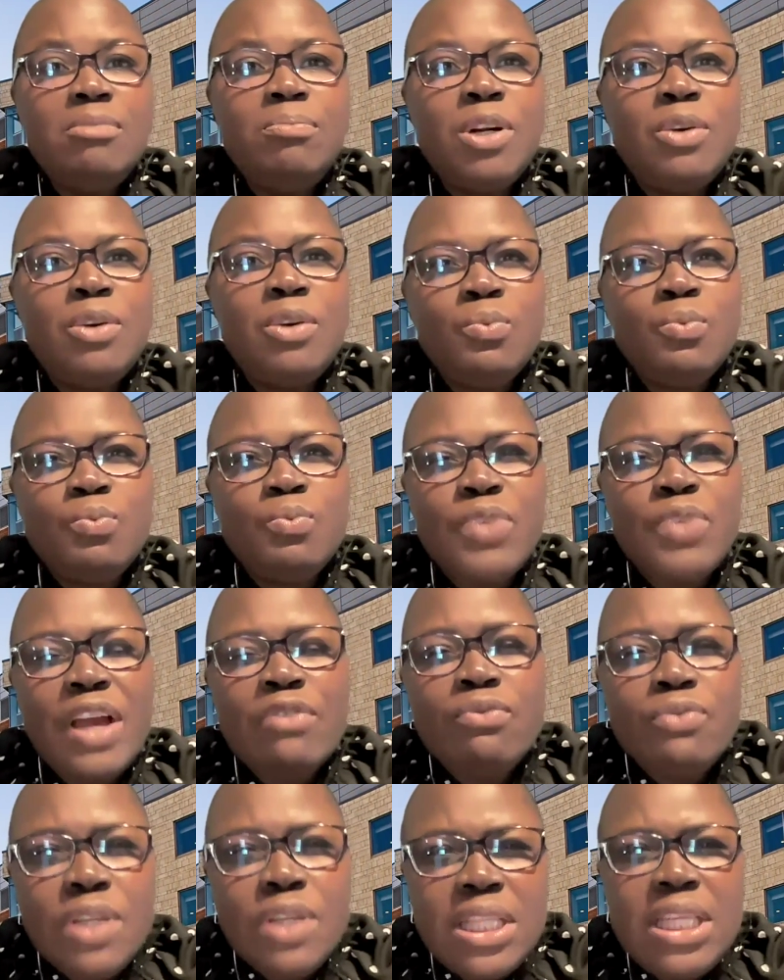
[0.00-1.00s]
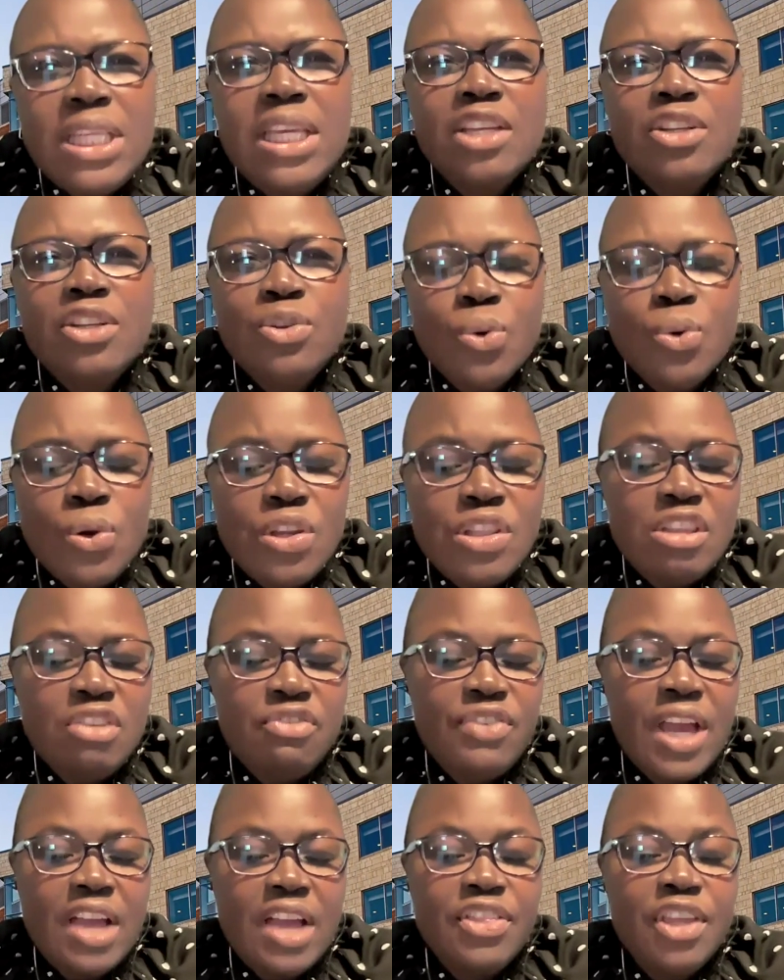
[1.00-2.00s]
but that really ignored the
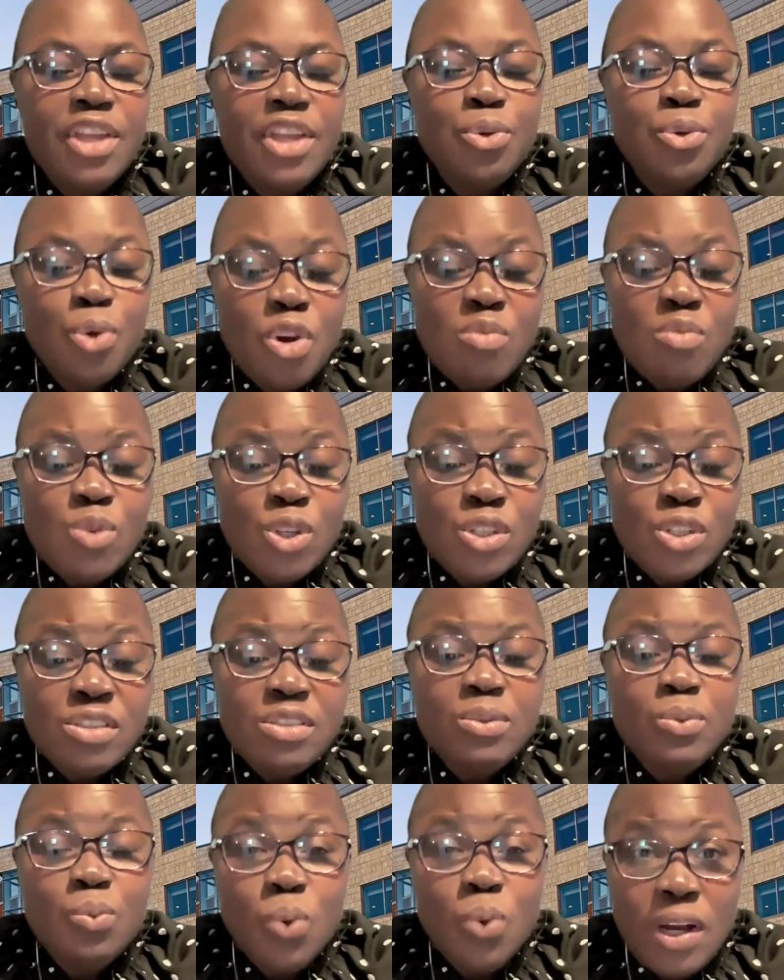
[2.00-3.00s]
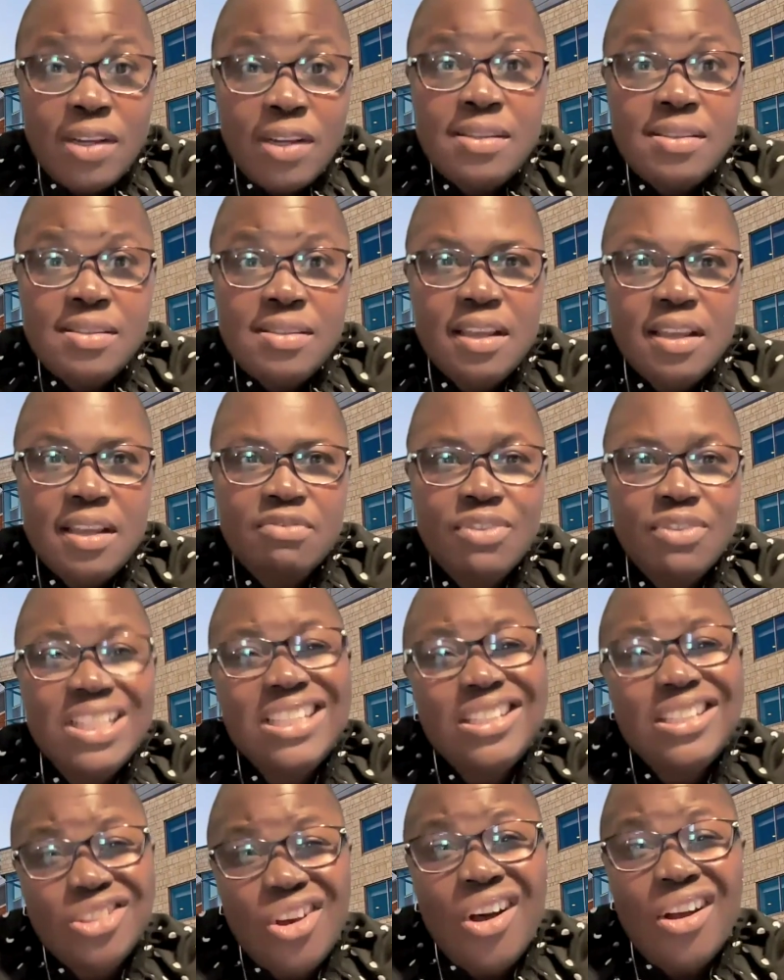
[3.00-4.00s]
fact that normal was, and
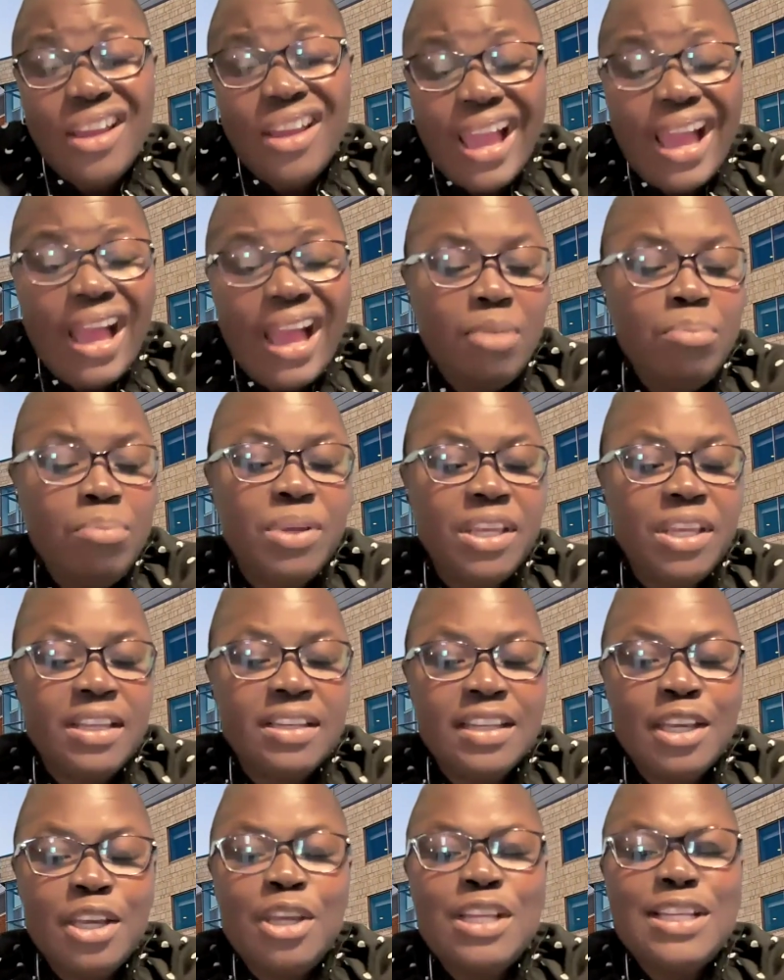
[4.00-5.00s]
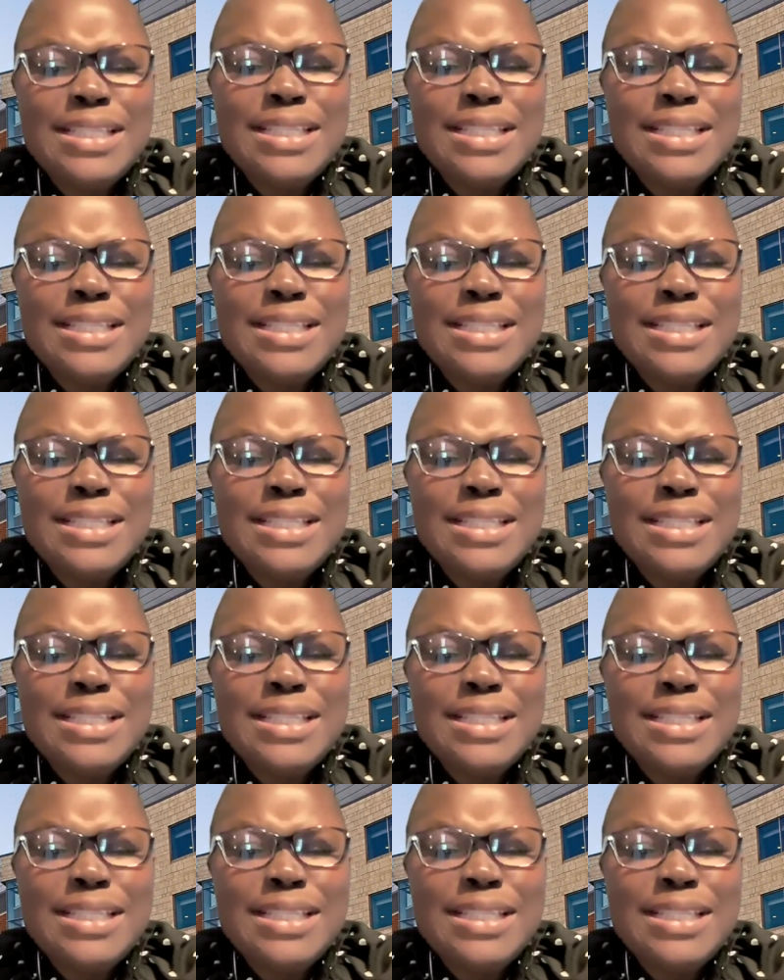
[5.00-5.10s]
really long had been,